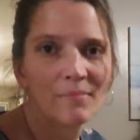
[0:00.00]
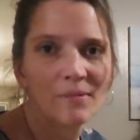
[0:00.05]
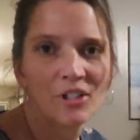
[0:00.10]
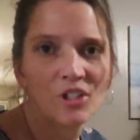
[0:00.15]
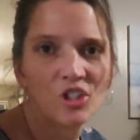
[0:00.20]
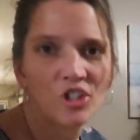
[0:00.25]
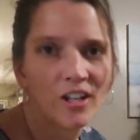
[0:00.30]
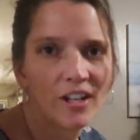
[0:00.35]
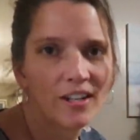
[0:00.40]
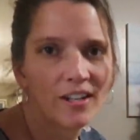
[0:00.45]
I'm
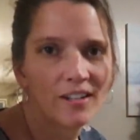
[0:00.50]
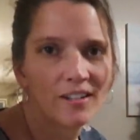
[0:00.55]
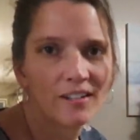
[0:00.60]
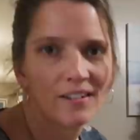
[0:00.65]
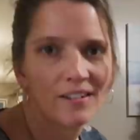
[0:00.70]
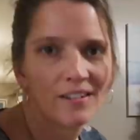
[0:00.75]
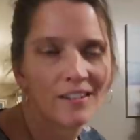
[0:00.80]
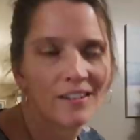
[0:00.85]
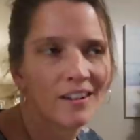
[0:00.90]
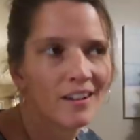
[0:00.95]
like, Jaden,
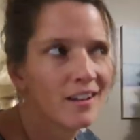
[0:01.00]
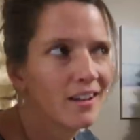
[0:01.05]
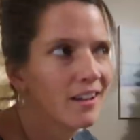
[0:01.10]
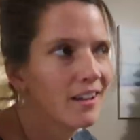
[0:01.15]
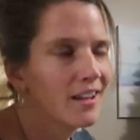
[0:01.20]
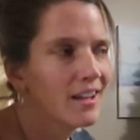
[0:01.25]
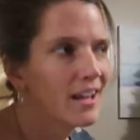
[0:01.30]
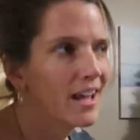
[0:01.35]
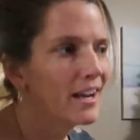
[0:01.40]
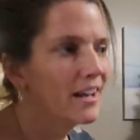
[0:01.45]

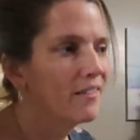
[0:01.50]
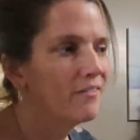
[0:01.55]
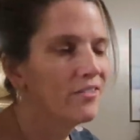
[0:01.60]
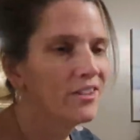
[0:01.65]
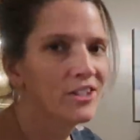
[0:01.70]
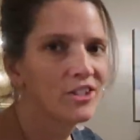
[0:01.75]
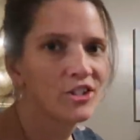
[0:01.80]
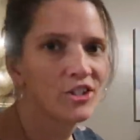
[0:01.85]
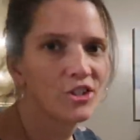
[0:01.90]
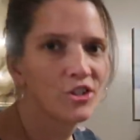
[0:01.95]
you gotta come
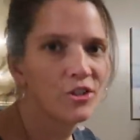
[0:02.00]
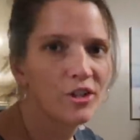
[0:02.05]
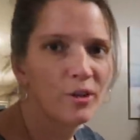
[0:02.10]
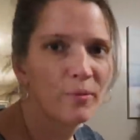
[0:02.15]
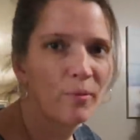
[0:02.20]
finish your tree.